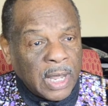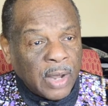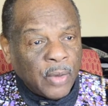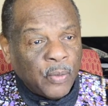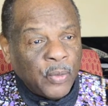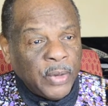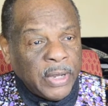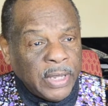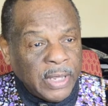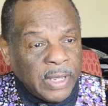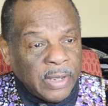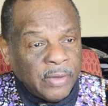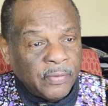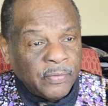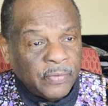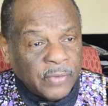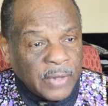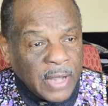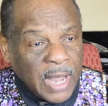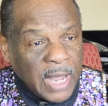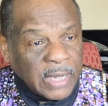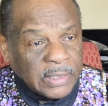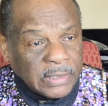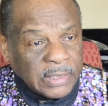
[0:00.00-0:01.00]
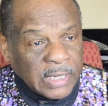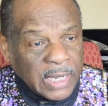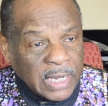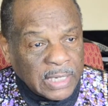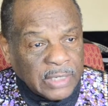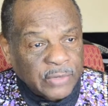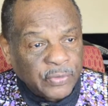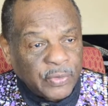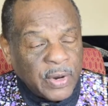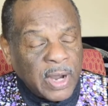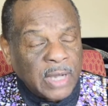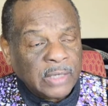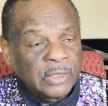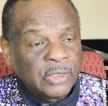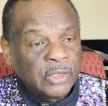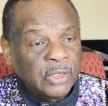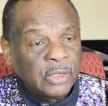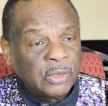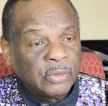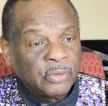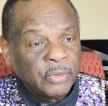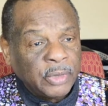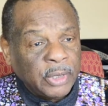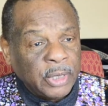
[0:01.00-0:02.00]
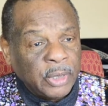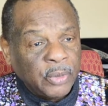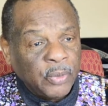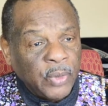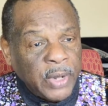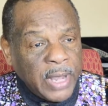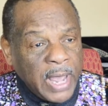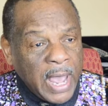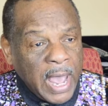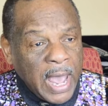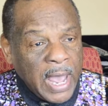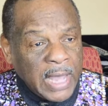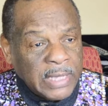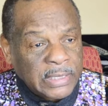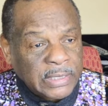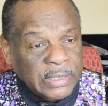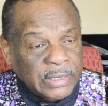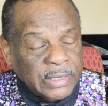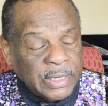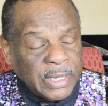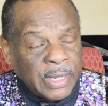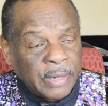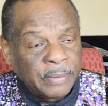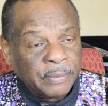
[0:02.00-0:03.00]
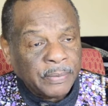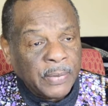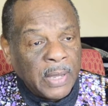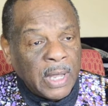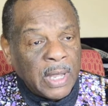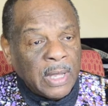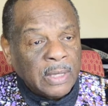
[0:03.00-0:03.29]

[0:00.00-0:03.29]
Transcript: we give contests for our children and we ask them